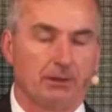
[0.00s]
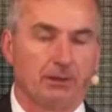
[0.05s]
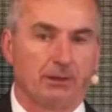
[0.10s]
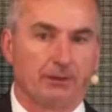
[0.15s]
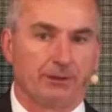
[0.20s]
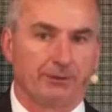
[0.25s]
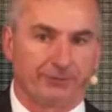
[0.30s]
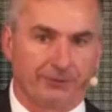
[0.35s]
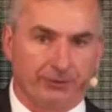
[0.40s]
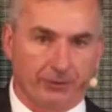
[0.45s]

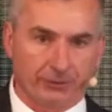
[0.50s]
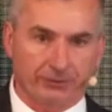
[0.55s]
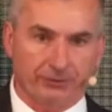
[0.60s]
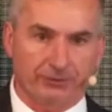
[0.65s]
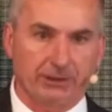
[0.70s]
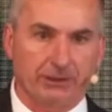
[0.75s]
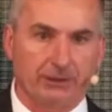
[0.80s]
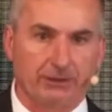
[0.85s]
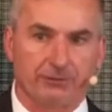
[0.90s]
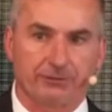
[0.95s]
The
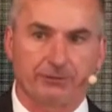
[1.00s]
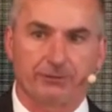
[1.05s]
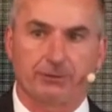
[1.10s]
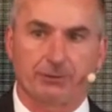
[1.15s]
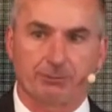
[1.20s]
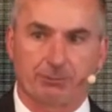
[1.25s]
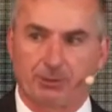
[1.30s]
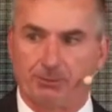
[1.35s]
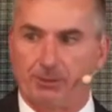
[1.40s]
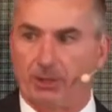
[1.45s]
first is
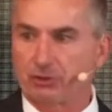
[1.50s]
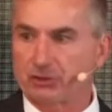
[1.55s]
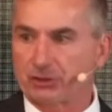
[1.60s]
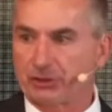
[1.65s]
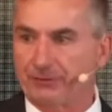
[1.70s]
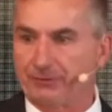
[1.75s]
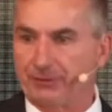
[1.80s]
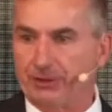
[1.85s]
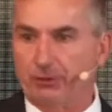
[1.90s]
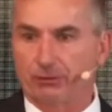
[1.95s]
the
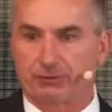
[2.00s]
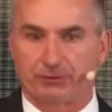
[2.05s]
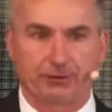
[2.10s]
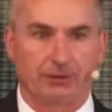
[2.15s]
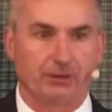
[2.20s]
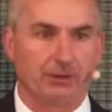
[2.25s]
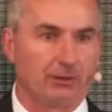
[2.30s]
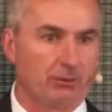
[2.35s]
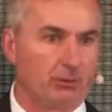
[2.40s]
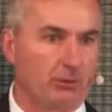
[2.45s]
promotion of
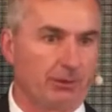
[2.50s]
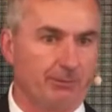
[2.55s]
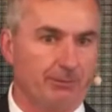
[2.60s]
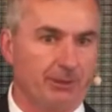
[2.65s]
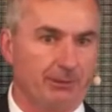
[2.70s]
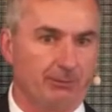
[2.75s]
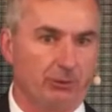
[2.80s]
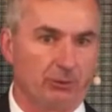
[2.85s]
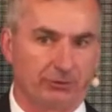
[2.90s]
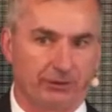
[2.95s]
no-till or
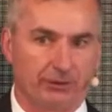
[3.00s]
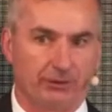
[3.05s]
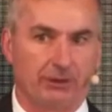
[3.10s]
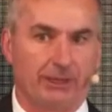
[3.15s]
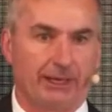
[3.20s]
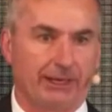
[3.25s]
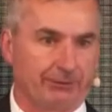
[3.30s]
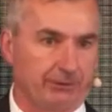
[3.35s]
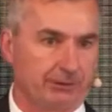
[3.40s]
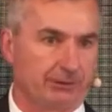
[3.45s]
minimal-till
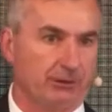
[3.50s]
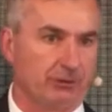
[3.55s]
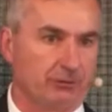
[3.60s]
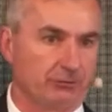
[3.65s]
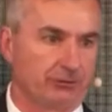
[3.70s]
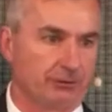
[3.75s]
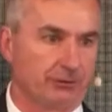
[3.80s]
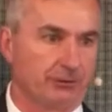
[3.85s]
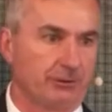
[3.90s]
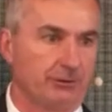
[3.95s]

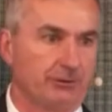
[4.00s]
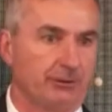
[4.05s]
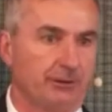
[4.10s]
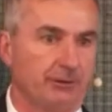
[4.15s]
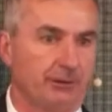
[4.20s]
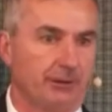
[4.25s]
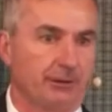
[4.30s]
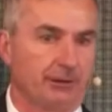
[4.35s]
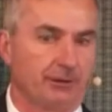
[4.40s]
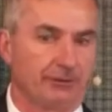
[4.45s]
agriculture,
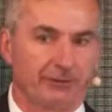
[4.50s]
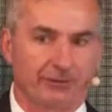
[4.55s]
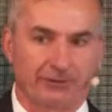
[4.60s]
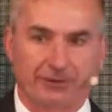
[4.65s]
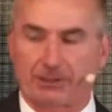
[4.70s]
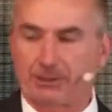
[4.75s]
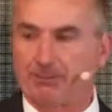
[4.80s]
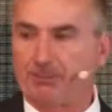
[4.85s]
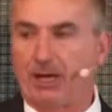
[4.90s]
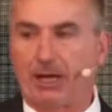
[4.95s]
because it's
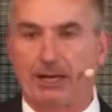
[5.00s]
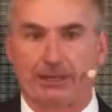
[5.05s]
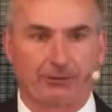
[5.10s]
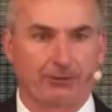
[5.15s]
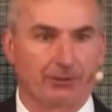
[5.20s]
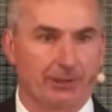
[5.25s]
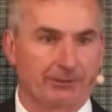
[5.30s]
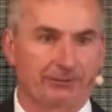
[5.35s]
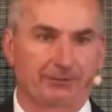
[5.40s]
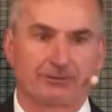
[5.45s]
like a pie
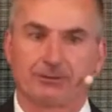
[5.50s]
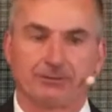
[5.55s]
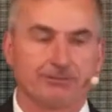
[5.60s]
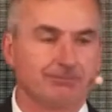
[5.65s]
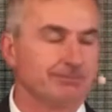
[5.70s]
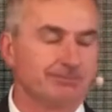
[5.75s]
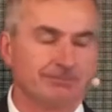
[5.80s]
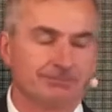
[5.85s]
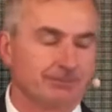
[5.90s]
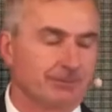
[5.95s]
crust.
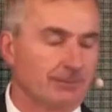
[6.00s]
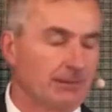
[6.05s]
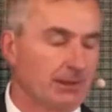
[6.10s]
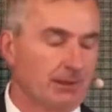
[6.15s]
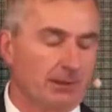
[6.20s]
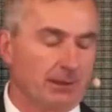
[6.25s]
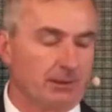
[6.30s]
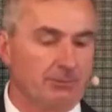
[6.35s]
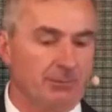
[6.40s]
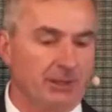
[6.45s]

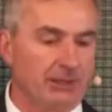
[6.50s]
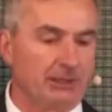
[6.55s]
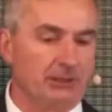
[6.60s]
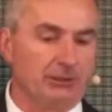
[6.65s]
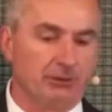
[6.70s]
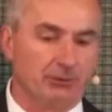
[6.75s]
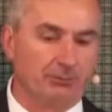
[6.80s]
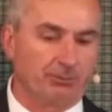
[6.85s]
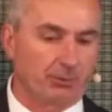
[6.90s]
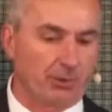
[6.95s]
The minute
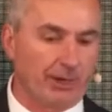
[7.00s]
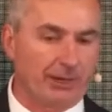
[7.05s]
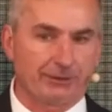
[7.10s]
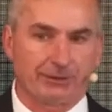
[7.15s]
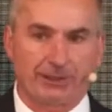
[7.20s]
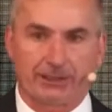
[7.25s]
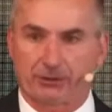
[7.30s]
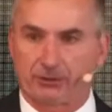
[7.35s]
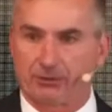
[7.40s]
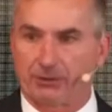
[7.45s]
you break
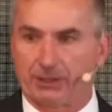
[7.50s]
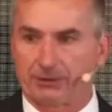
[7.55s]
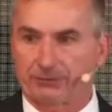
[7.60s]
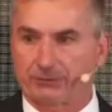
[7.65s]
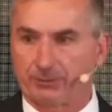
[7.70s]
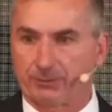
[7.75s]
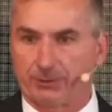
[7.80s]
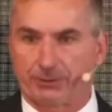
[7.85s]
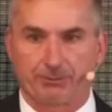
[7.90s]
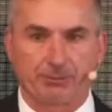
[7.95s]
that
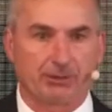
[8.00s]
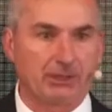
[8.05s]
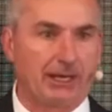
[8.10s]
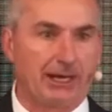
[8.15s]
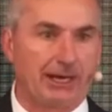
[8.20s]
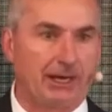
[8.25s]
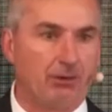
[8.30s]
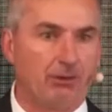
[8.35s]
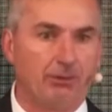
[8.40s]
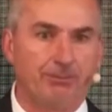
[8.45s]
crust with a
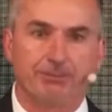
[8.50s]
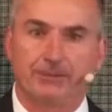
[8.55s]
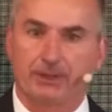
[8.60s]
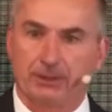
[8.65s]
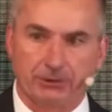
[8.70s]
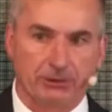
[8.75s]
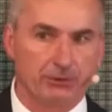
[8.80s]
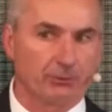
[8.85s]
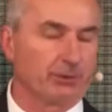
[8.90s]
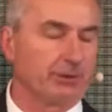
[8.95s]
plow,
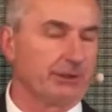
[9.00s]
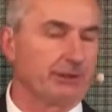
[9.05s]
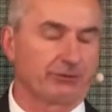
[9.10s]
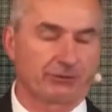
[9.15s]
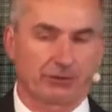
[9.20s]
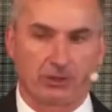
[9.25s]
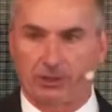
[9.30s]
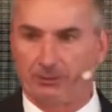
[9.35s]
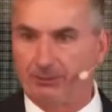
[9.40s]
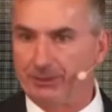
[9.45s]
you release
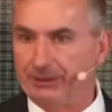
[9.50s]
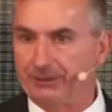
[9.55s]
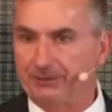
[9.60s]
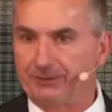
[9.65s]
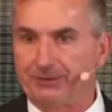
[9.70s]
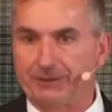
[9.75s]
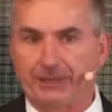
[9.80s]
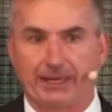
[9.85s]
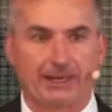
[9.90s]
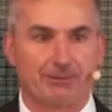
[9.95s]
carbon
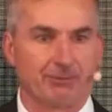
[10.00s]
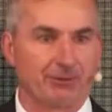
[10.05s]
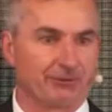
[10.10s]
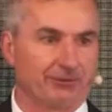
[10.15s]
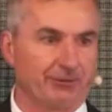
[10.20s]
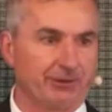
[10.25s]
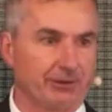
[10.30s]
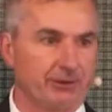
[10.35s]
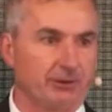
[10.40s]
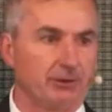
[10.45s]
into the
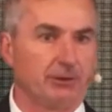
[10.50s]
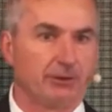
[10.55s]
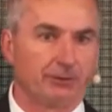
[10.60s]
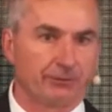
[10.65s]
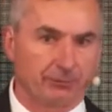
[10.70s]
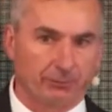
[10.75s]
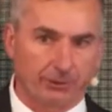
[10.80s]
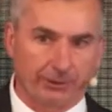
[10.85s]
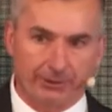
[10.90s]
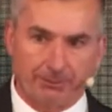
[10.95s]
atmosphere.
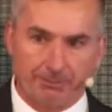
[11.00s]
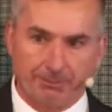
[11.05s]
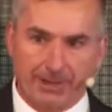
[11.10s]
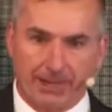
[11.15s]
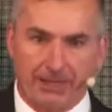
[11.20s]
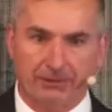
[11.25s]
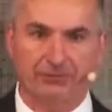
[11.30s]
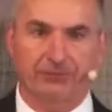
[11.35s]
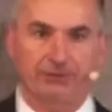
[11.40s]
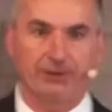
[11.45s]
So one of the
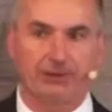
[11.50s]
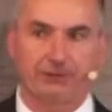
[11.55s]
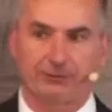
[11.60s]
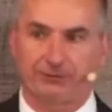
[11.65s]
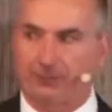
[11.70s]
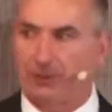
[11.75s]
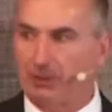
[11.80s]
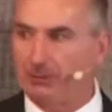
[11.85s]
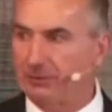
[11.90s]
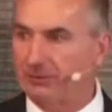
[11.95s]
best things
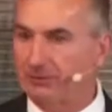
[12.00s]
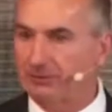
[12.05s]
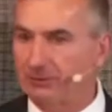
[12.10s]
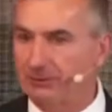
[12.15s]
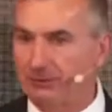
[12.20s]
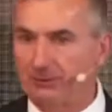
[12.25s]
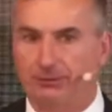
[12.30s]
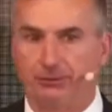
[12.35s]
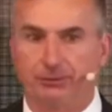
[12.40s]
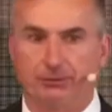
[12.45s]
farmers
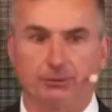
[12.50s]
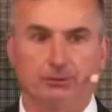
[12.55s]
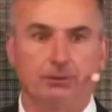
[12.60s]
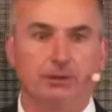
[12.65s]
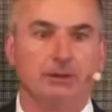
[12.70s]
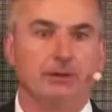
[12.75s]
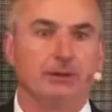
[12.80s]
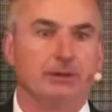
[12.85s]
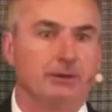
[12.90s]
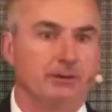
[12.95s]
can do
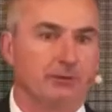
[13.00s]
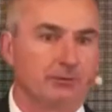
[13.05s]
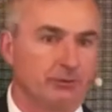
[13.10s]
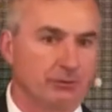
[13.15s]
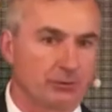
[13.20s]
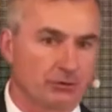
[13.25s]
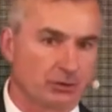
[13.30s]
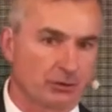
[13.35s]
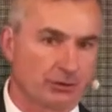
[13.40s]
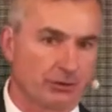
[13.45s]
to
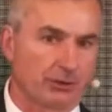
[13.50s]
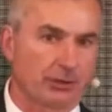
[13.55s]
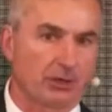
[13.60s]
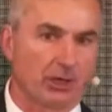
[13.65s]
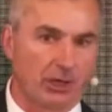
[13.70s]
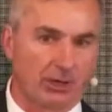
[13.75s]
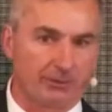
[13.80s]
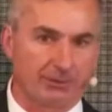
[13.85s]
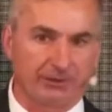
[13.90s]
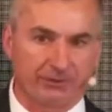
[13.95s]
ensure
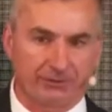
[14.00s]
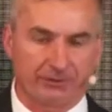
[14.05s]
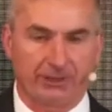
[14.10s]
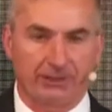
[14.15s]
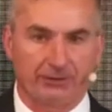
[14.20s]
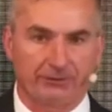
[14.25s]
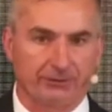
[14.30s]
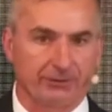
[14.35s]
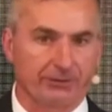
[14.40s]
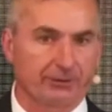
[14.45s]
carbon
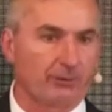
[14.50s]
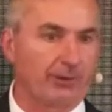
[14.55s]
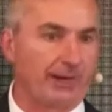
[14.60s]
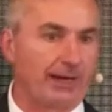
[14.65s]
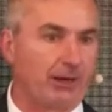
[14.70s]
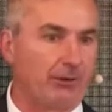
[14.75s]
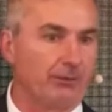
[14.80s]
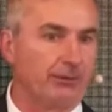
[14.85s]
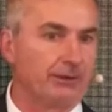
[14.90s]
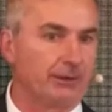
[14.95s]
stays in the
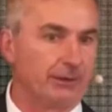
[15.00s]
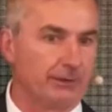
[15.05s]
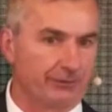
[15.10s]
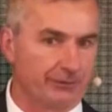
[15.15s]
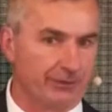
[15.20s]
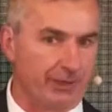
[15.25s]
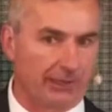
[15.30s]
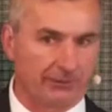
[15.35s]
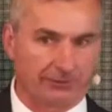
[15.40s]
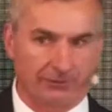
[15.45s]
ground is
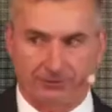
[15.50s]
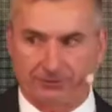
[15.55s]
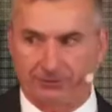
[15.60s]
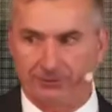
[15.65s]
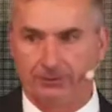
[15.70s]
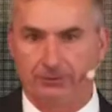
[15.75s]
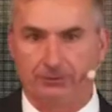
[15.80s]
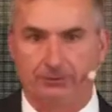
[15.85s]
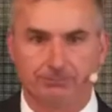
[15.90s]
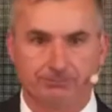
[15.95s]
not to
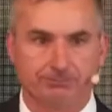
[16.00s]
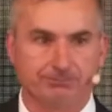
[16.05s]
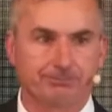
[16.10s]
till.